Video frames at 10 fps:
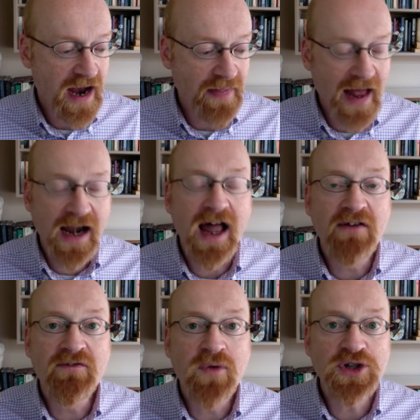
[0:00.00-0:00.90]
And that
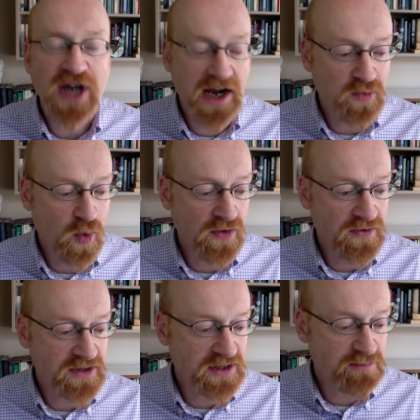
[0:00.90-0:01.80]
love which had
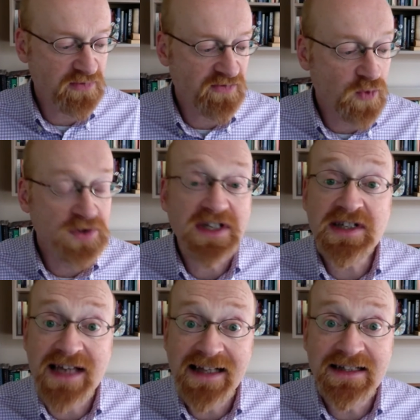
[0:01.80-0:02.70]
once before
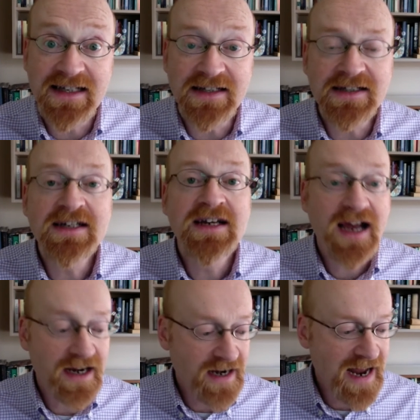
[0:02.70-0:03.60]
descended
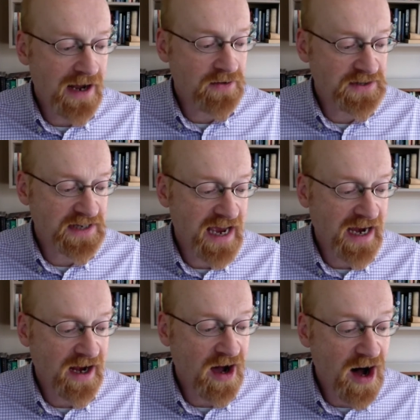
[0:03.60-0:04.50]
now
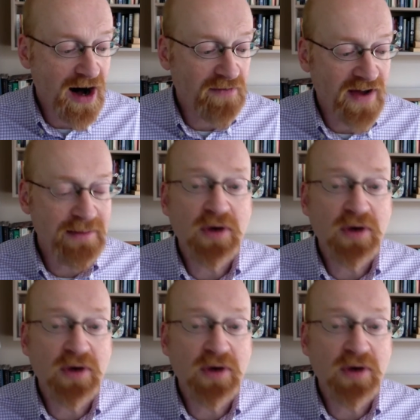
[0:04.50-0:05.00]
sang Ave